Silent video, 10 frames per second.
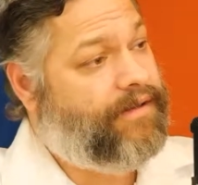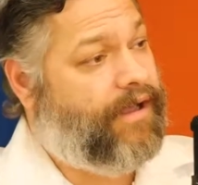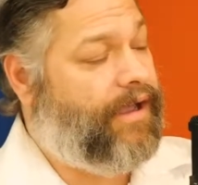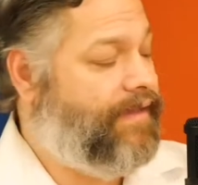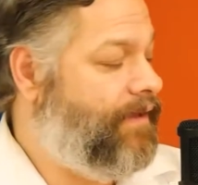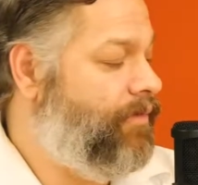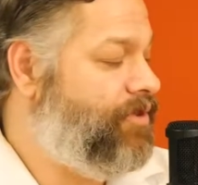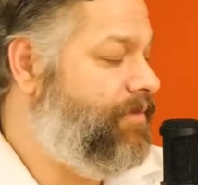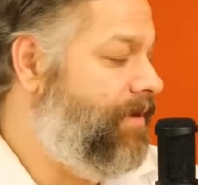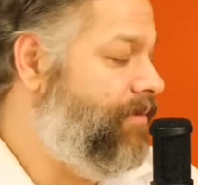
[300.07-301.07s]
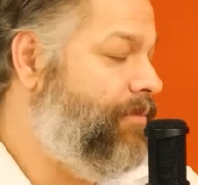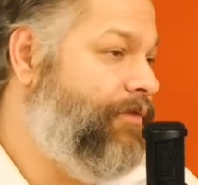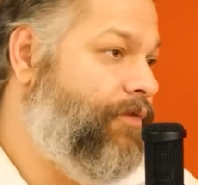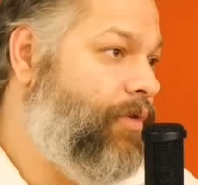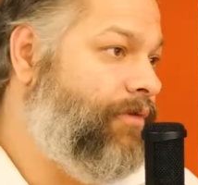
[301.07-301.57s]
uh, and then we should be able to
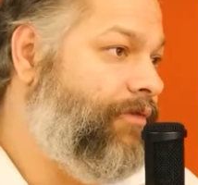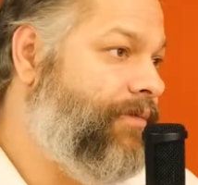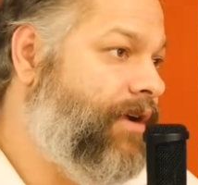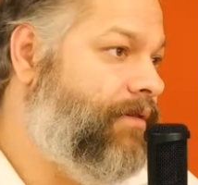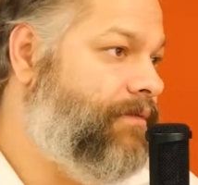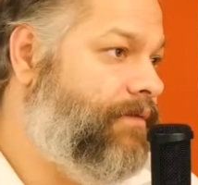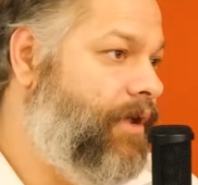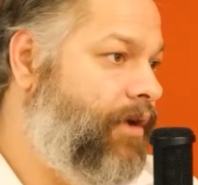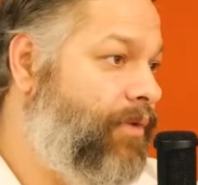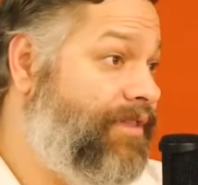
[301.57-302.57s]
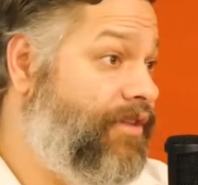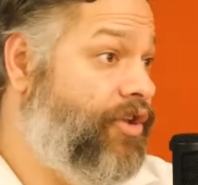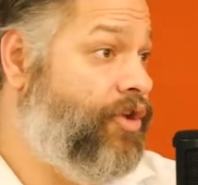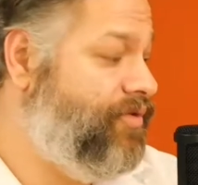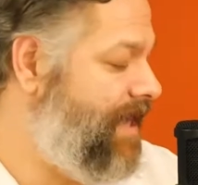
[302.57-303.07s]
move forward from there uh, with
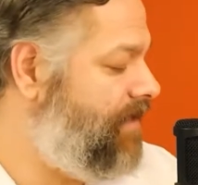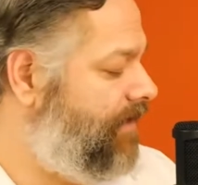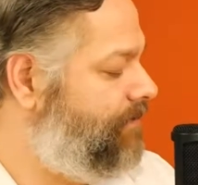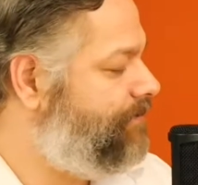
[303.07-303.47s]
new talent.